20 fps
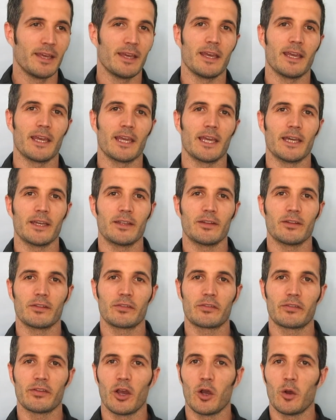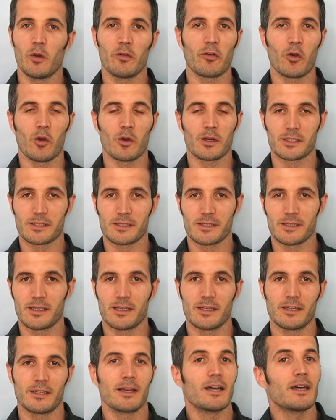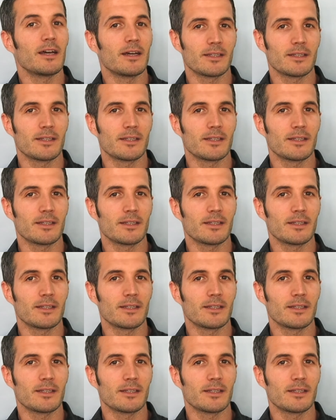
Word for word: And so of course uh,